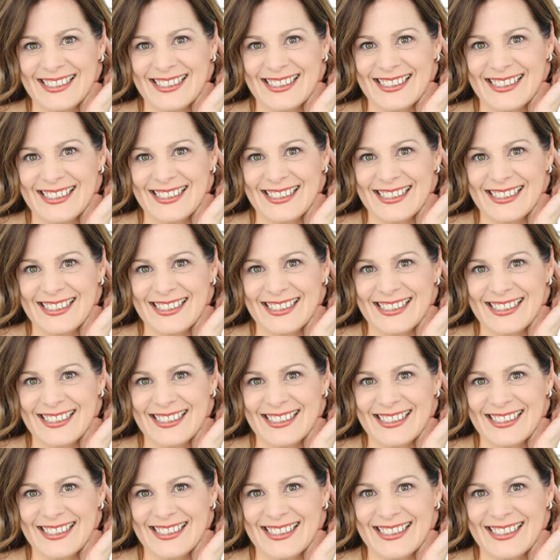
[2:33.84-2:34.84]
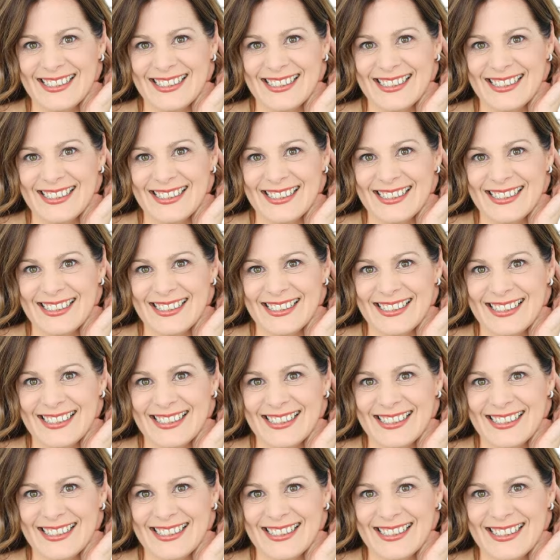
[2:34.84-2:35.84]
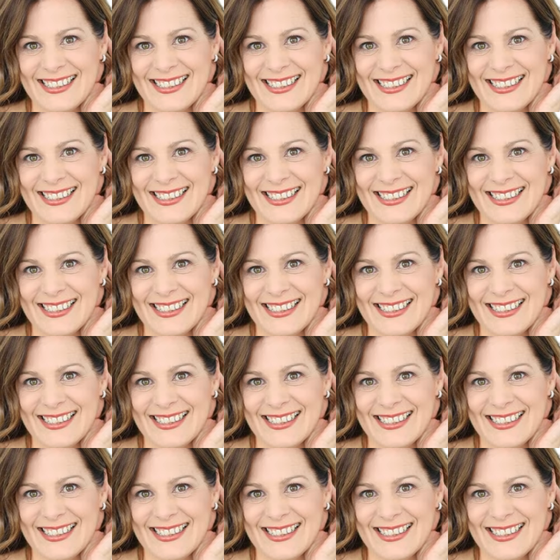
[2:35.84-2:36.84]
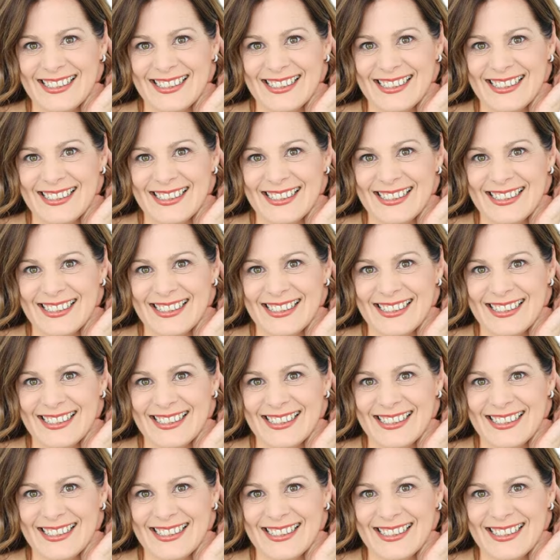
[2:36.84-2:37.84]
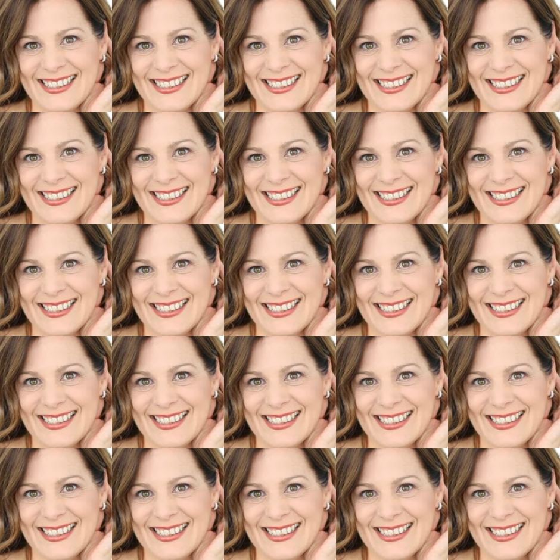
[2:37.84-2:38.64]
[no speech]